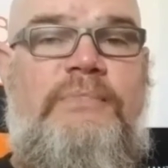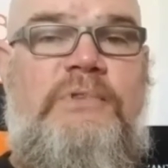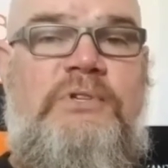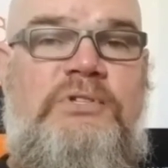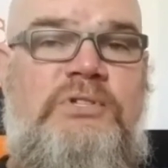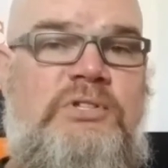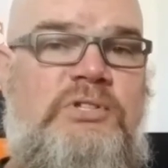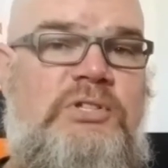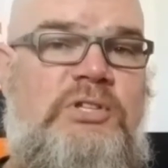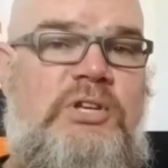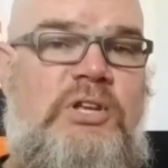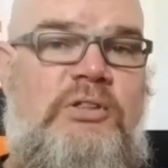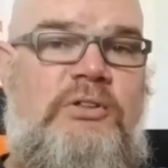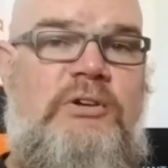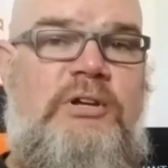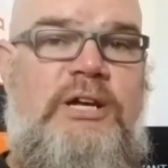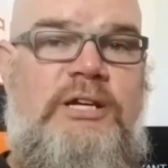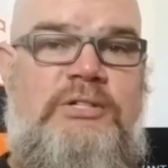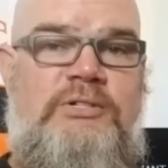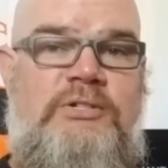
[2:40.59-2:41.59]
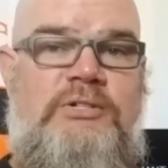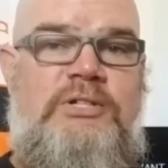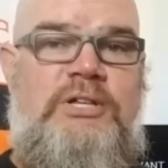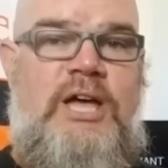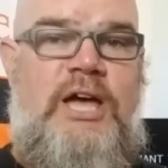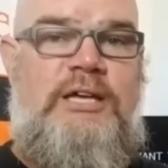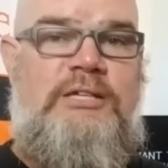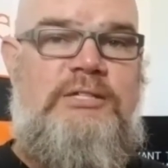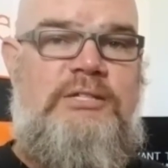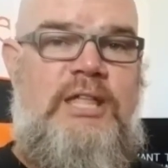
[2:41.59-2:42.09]
This is another
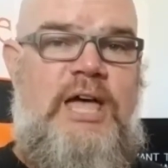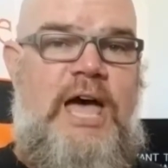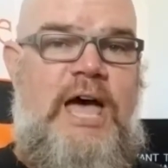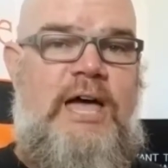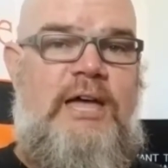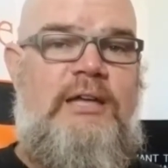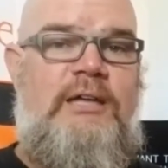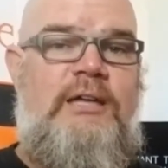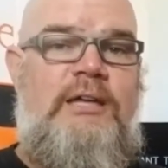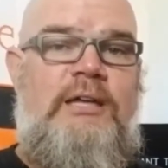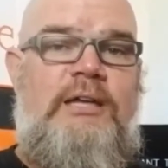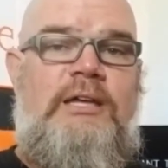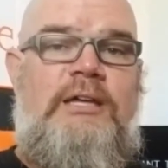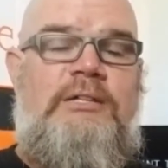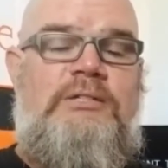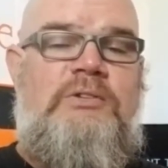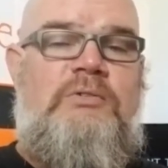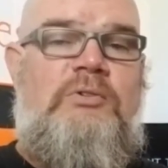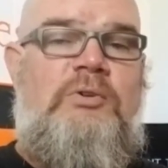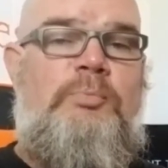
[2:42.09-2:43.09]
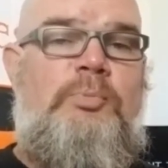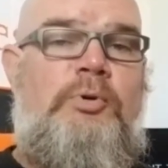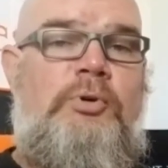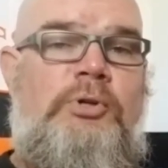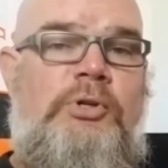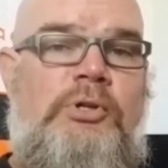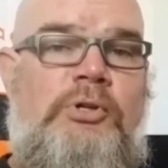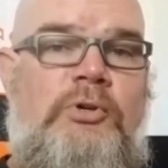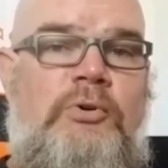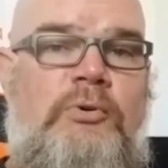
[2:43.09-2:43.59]
exercise that it's going to
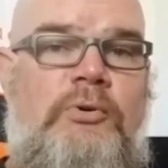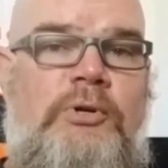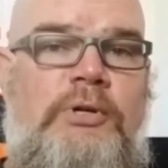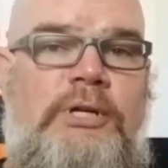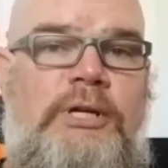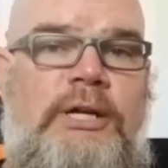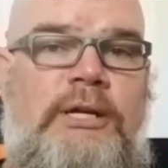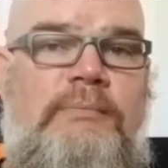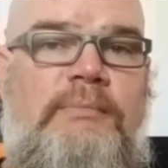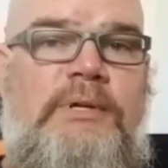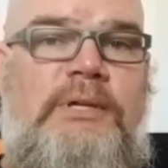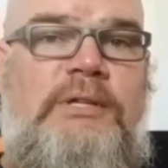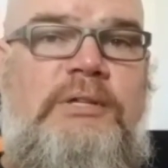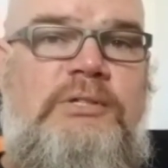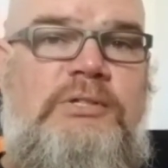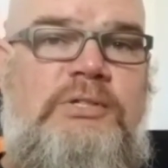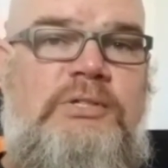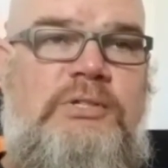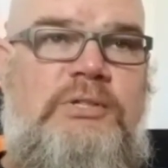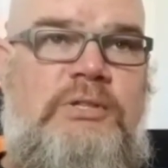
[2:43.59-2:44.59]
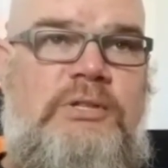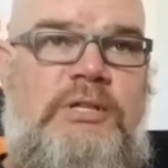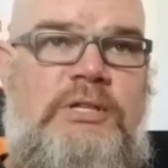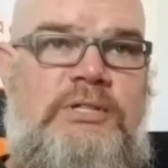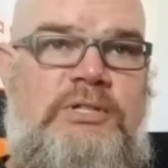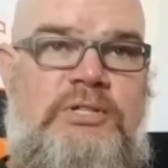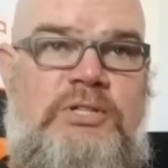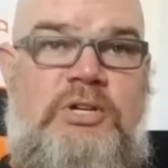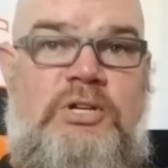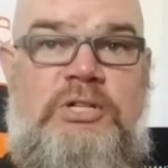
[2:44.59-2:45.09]
pull your core in because
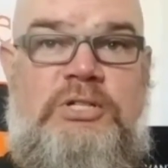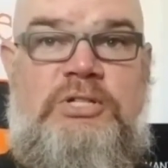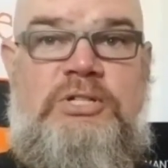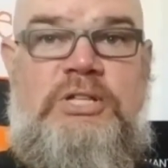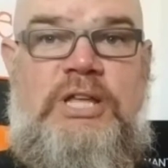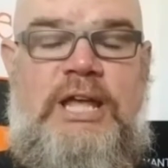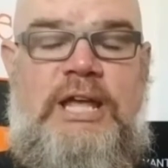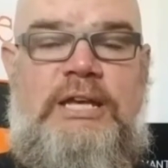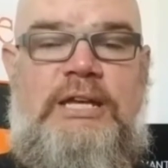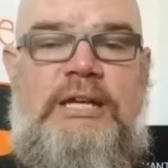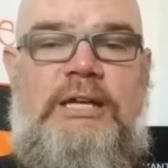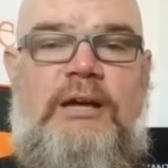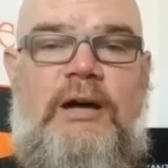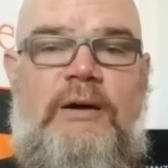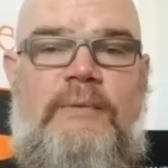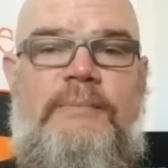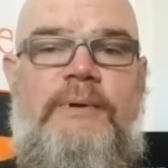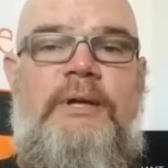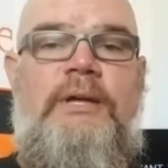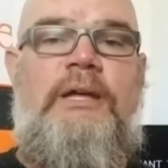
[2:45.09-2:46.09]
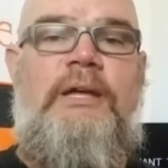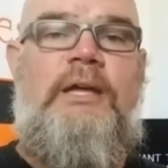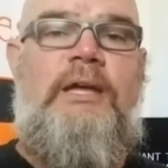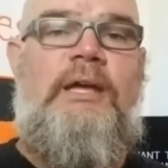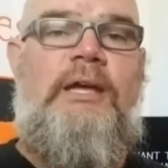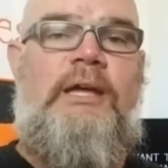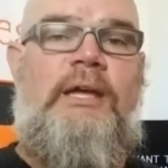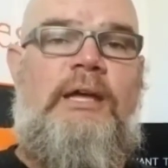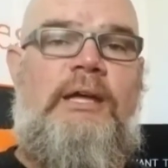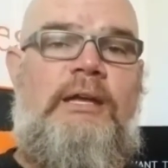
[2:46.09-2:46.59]
it's done standing up.
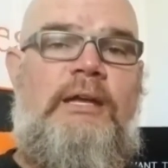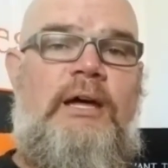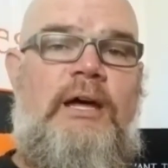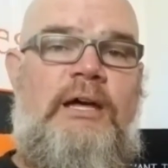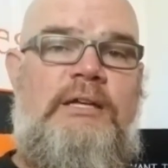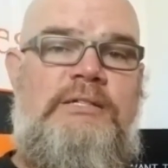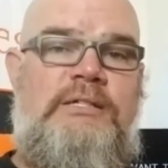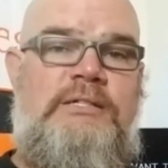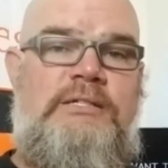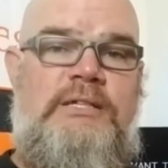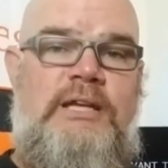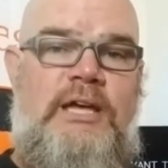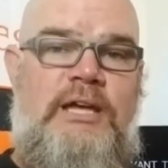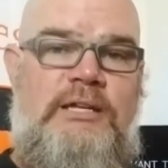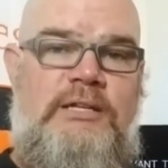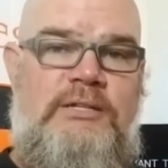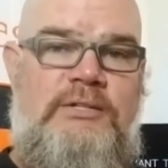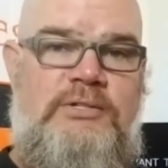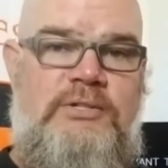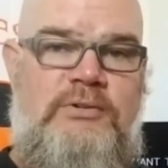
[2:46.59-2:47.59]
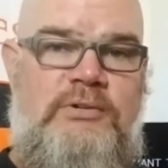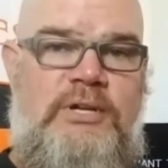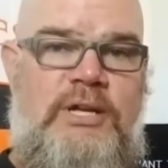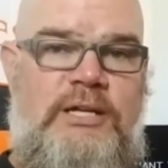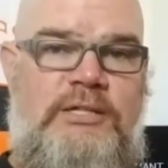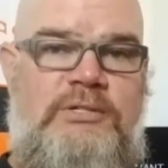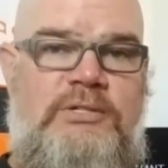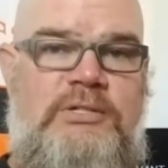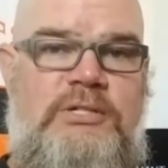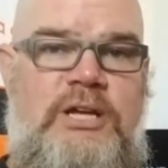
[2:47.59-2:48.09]
And as I said, it's going
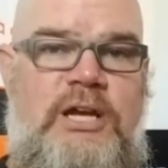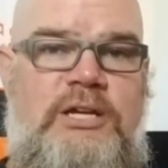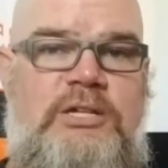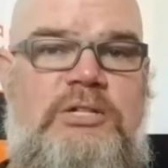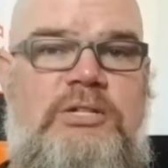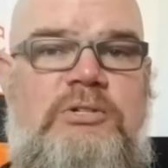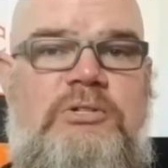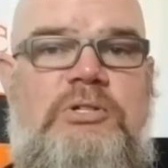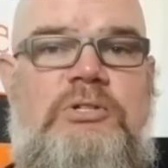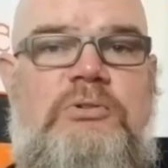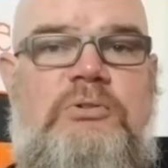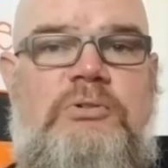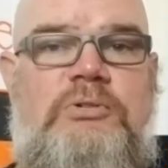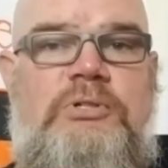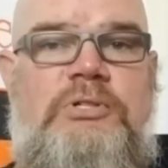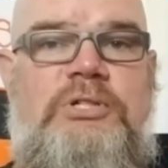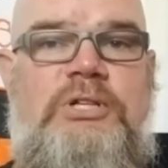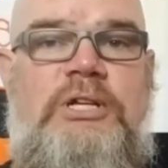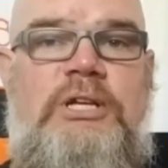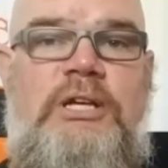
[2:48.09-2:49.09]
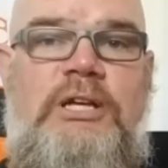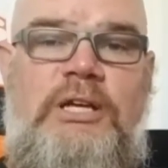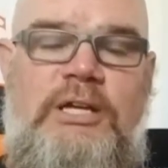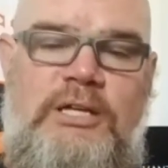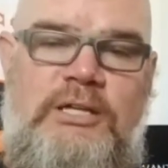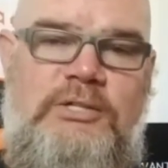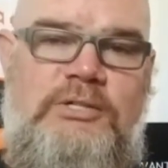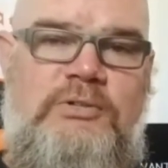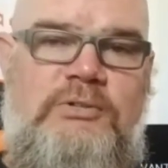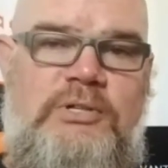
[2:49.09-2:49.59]
to exercise your shoulders
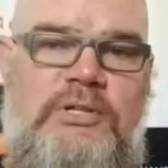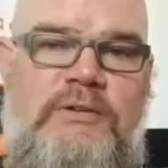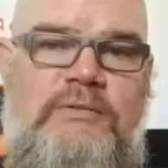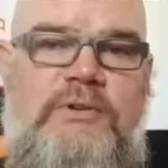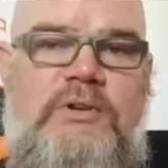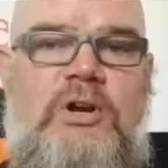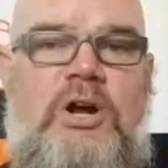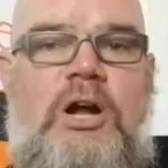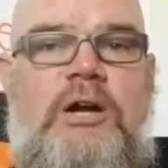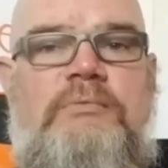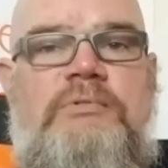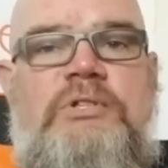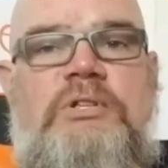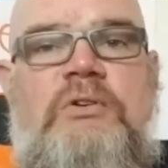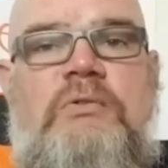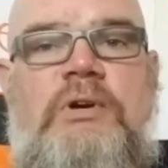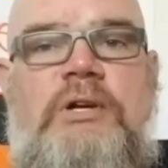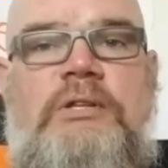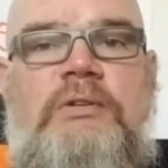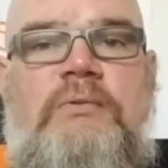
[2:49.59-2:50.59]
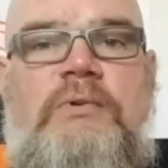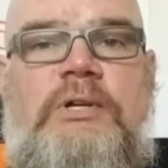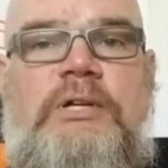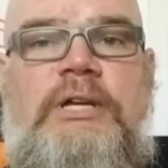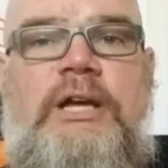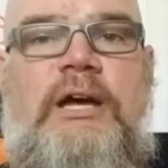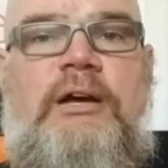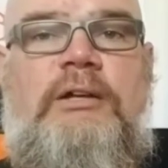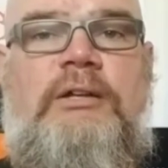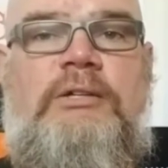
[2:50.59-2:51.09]
and it's going to give your arms quite the
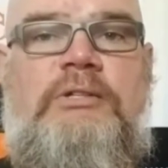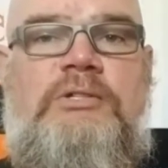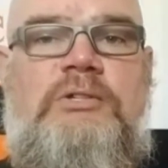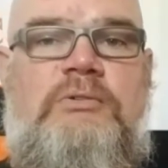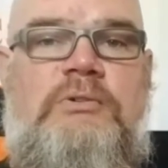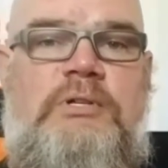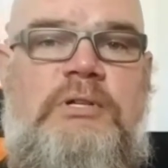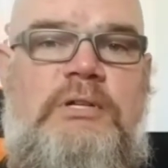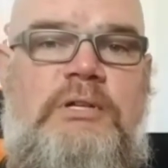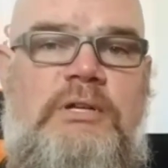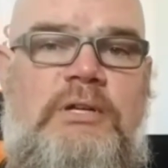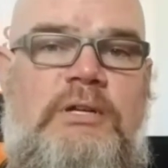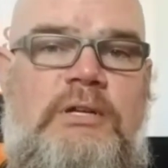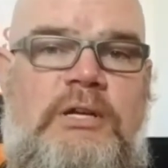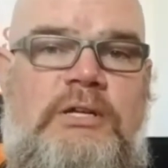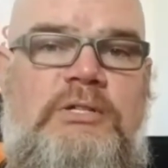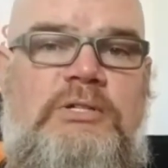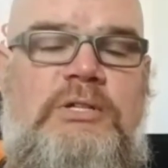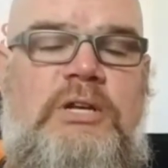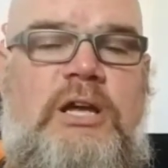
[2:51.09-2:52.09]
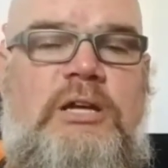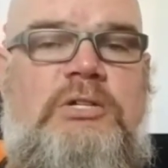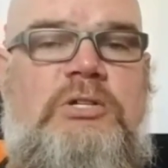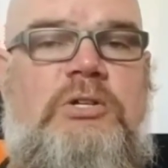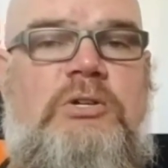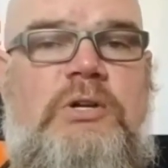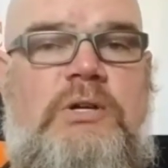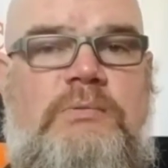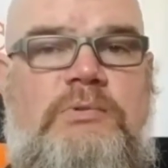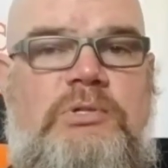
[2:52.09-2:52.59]
workout, and it's going to exercise
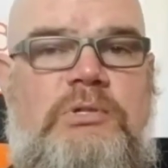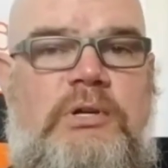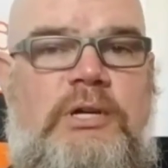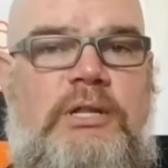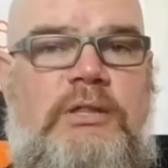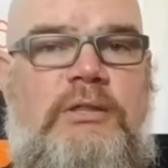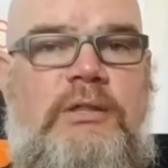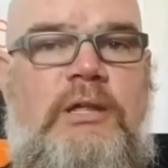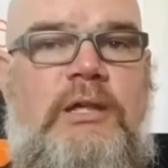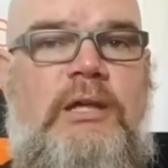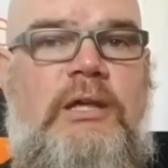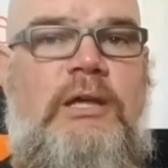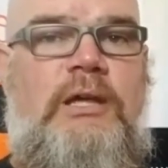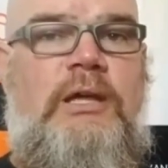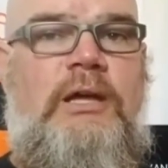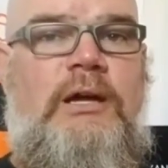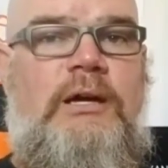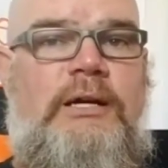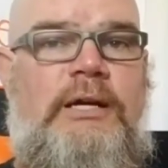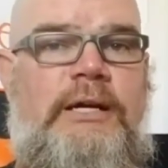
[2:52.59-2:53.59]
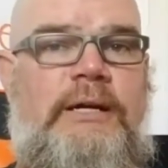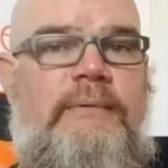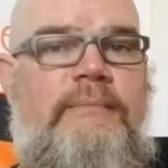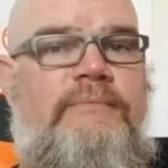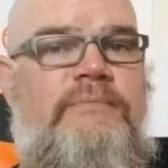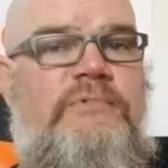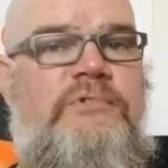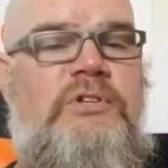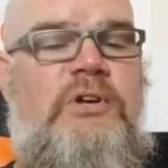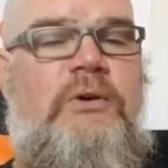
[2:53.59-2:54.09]
your grip strength. All right,
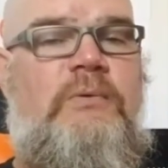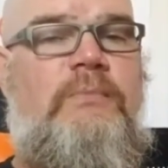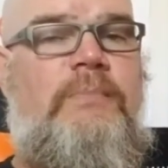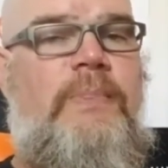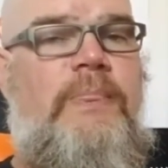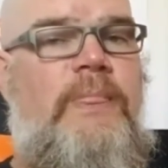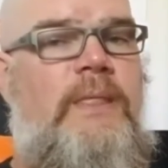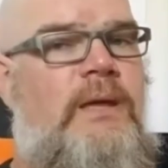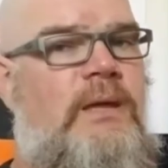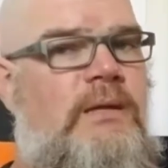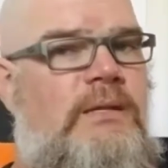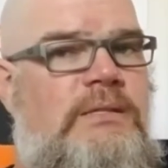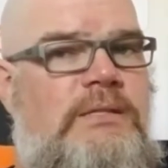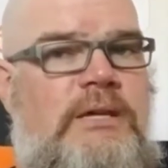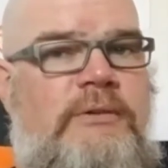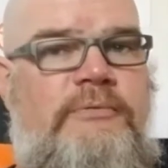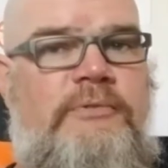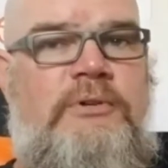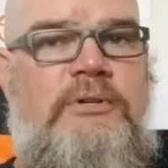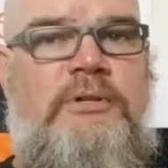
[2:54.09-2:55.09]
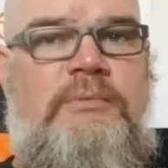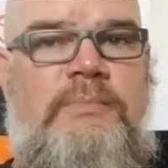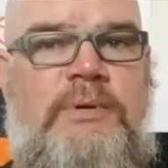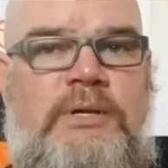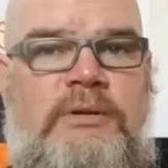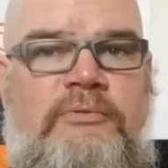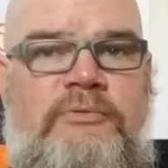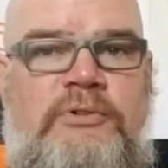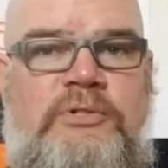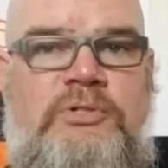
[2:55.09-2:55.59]
so definitely
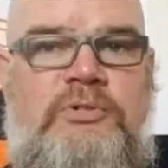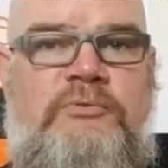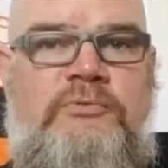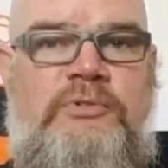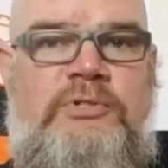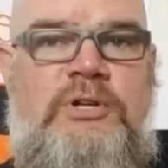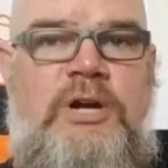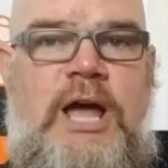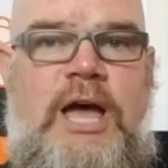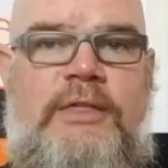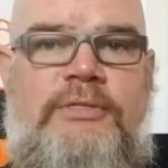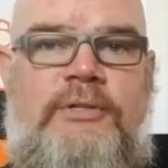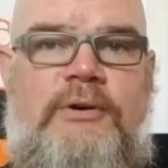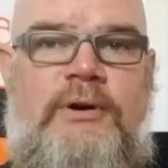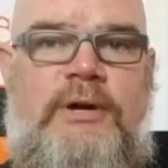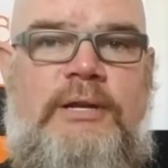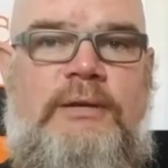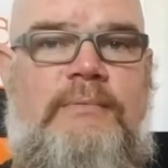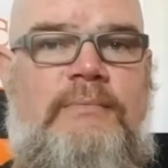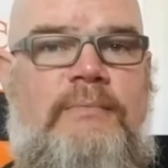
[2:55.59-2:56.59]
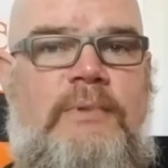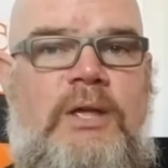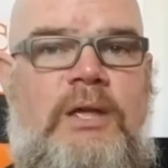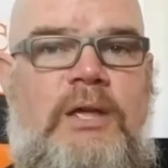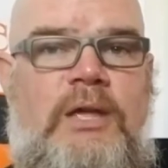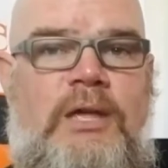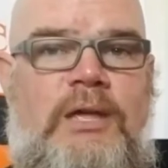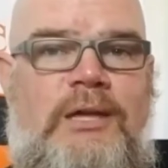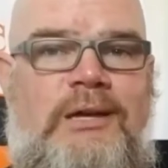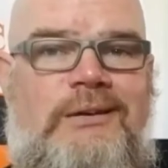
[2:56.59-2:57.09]
beneficial for triathlon.
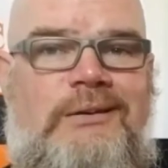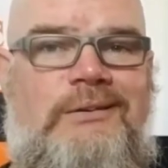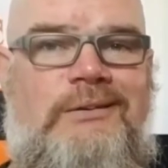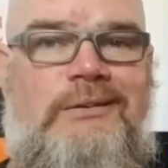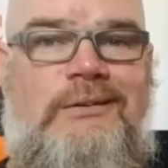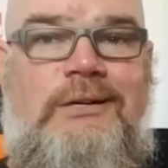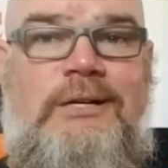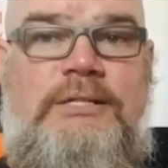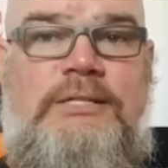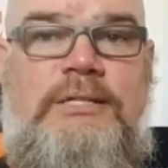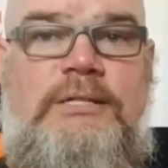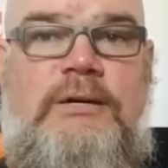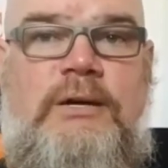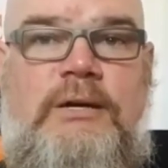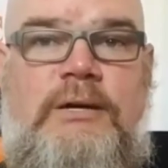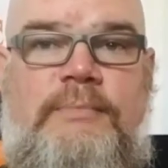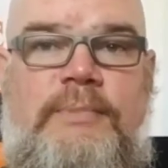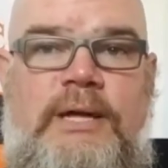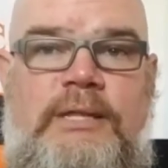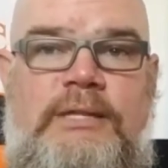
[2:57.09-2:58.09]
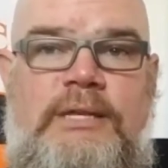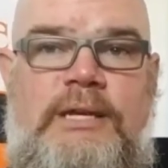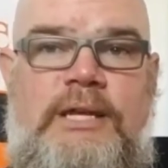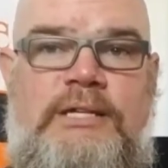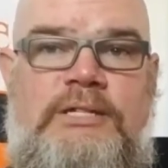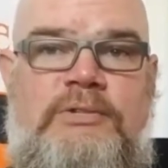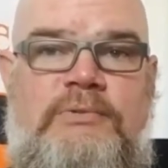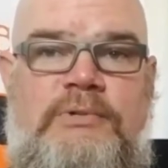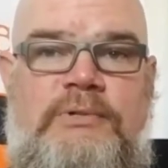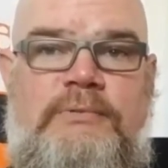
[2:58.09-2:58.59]
Let's talk about the
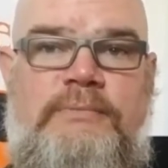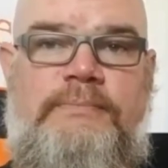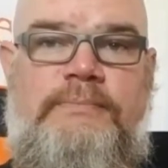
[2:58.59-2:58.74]
next one.